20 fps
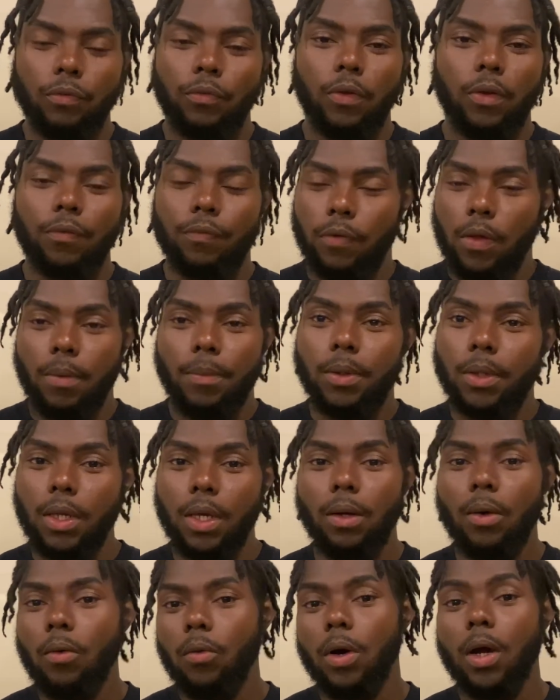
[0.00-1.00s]
take it
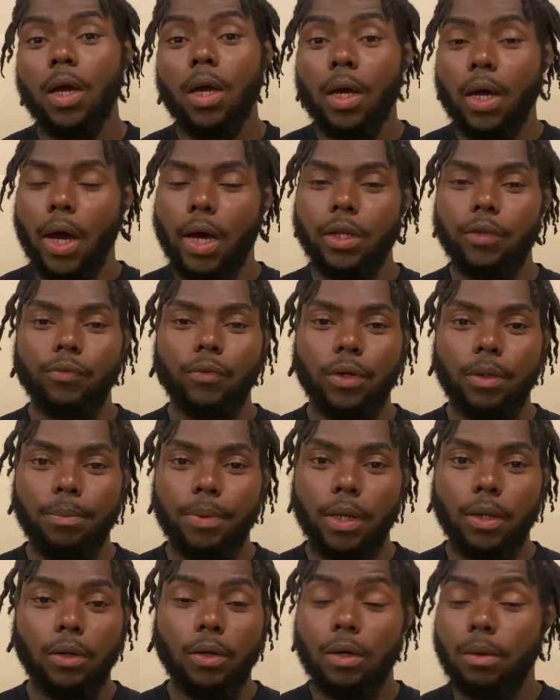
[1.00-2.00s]
in. Oh, I just want to
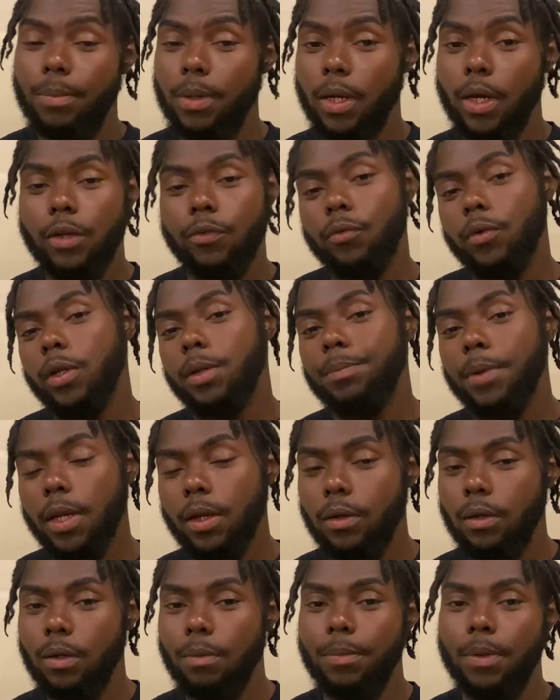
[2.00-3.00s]
bet a little bit. I just want to bet a
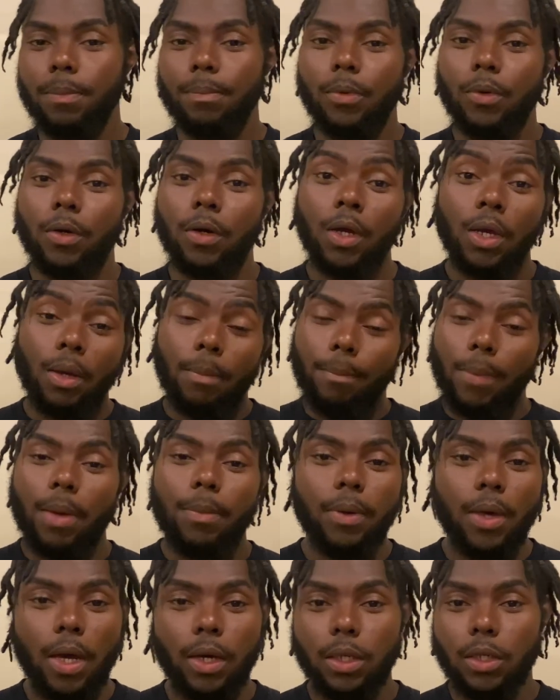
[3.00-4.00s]
little bit more.
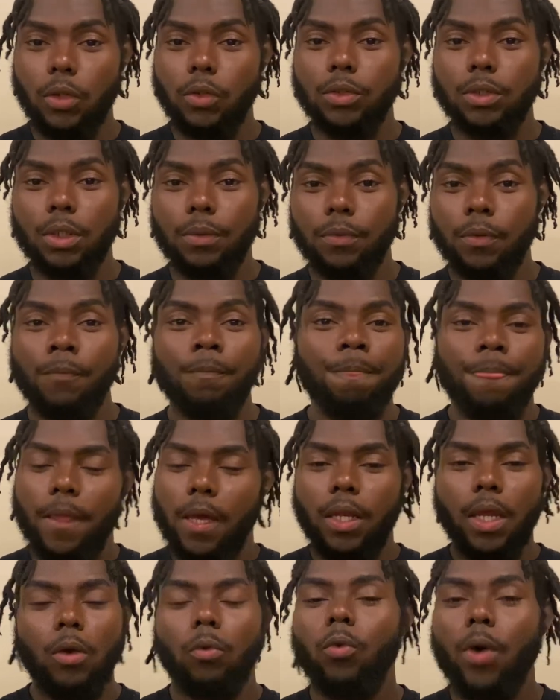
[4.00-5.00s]
Maybe I can do something.
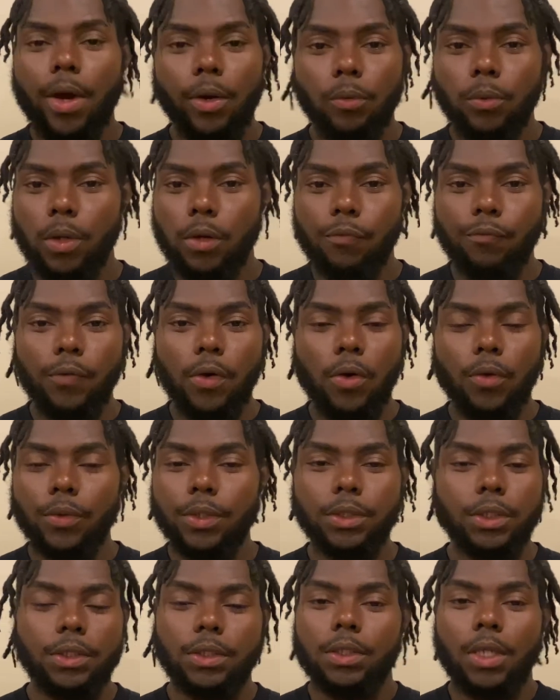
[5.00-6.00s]
And they're right on their phone.
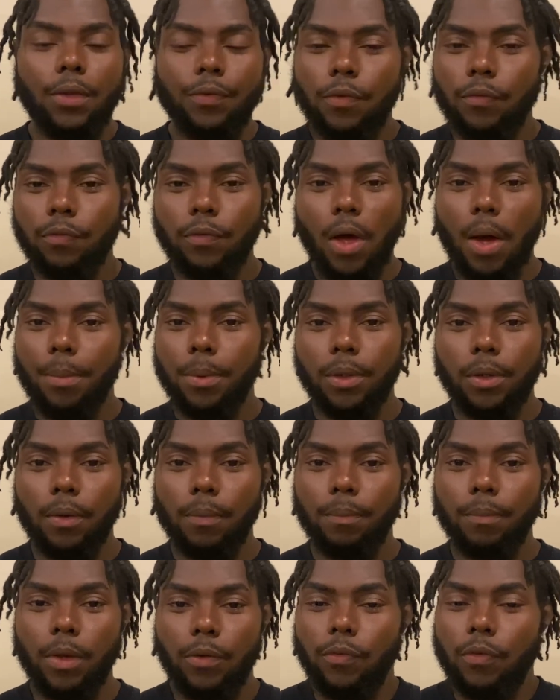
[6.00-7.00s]
It's nothing stopping them.
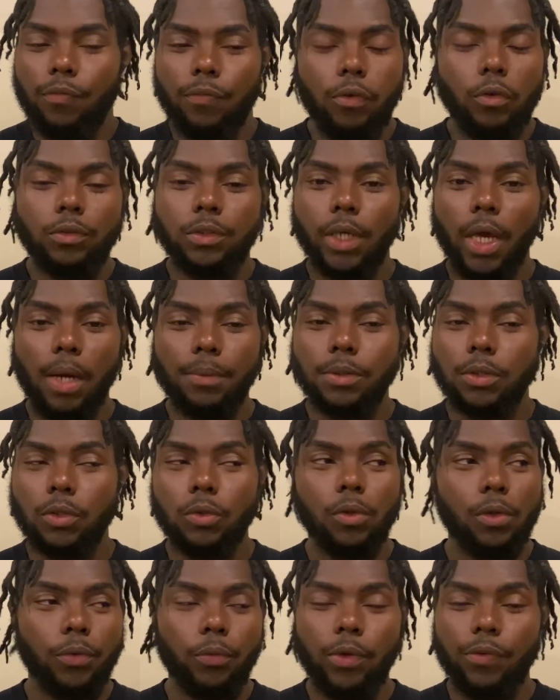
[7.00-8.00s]
It's just 2
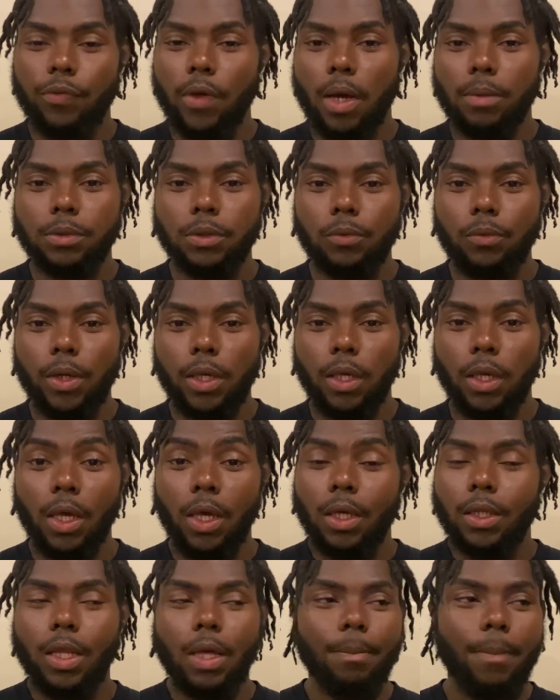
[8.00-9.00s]
or 3 taps away.
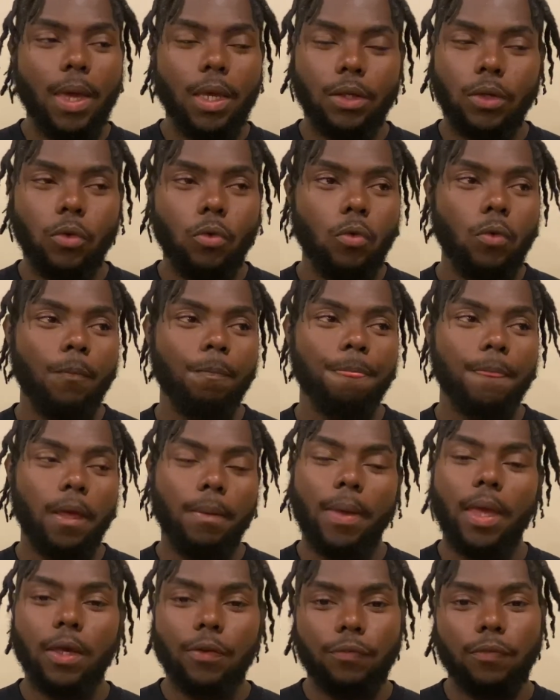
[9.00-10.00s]
They make
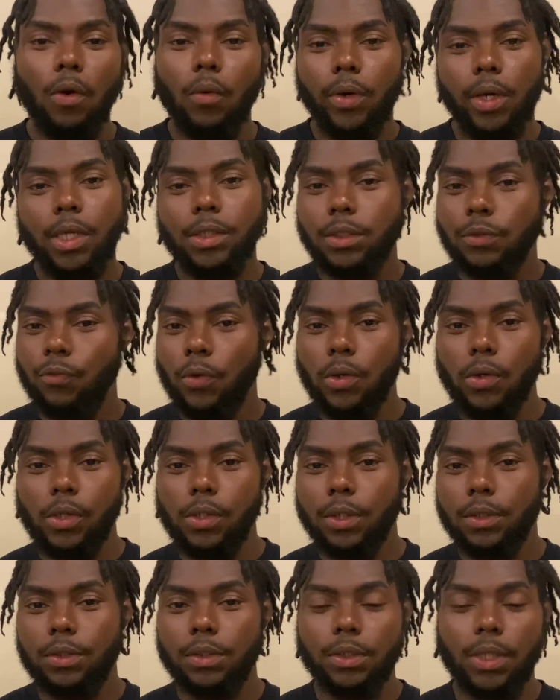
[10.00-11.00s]
it so easy for you to
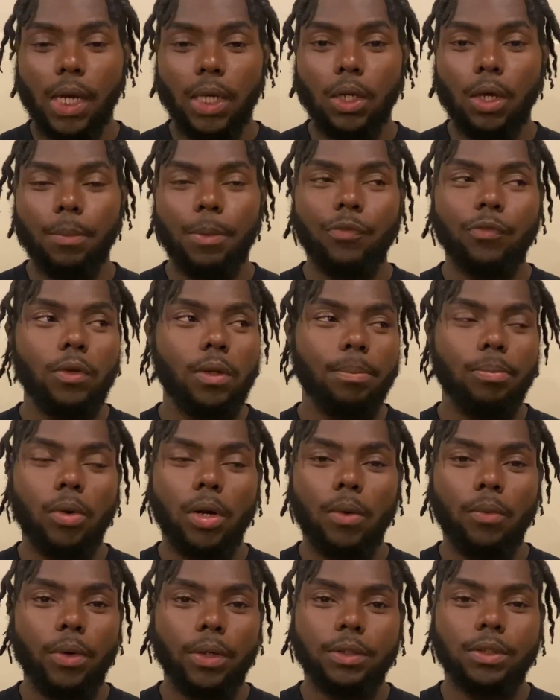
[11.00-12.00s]
sign up. It's to the
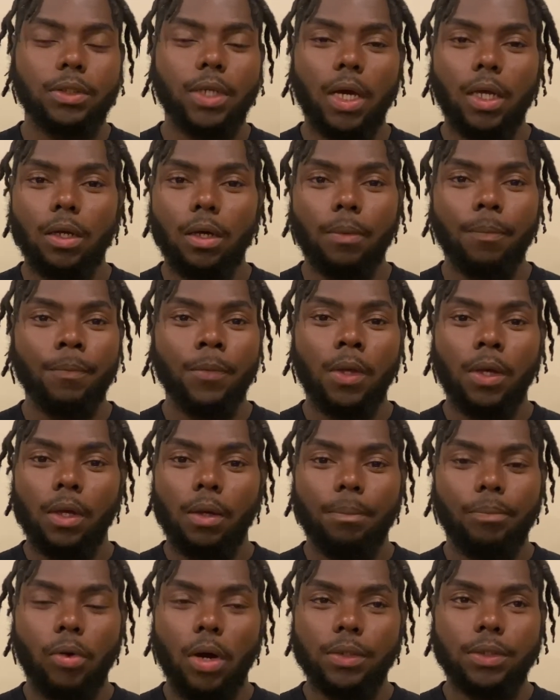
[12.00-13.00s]
point where the sign up
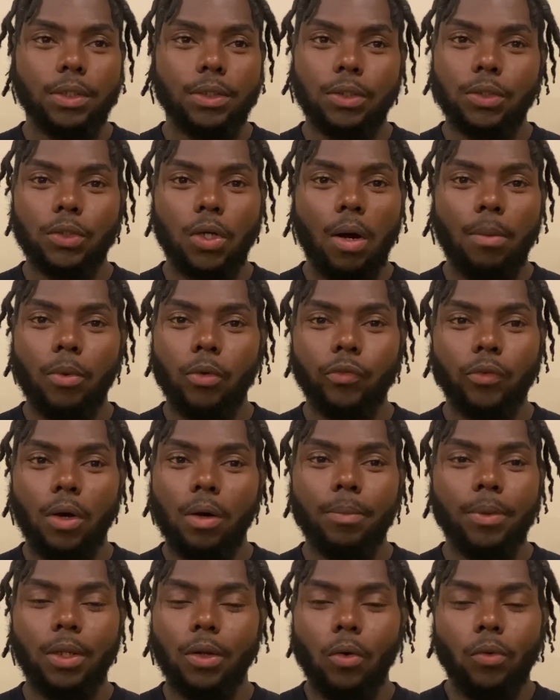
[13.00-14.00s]
process is almost
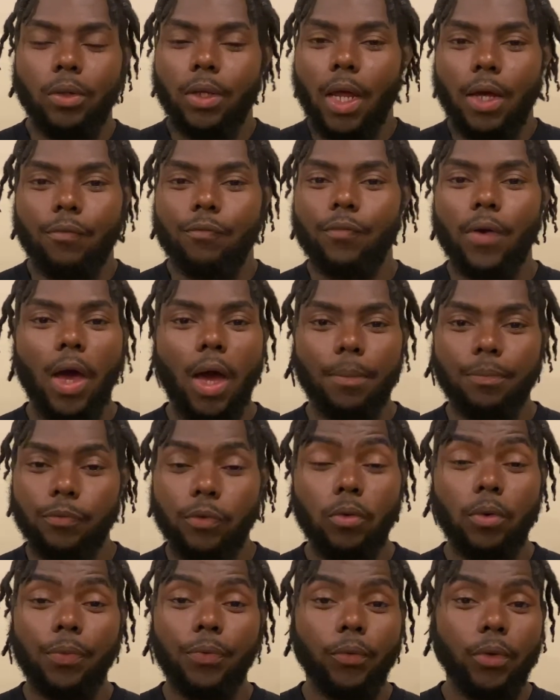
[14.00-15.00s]
only like 5,
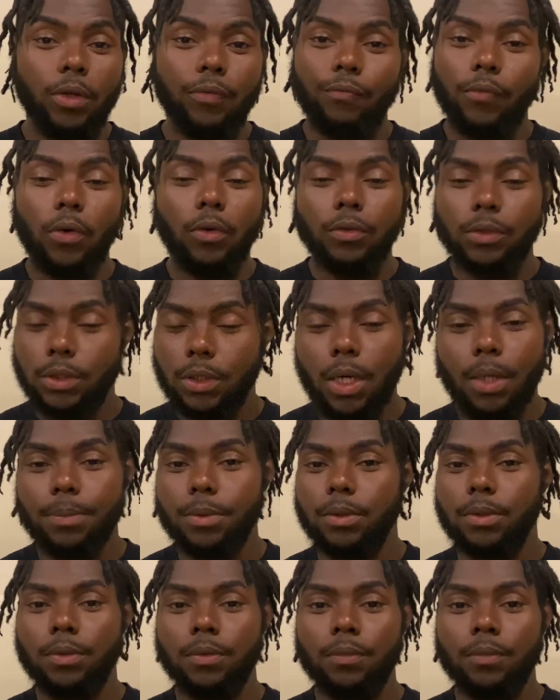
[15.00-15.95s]
2 or 3, 4 steps.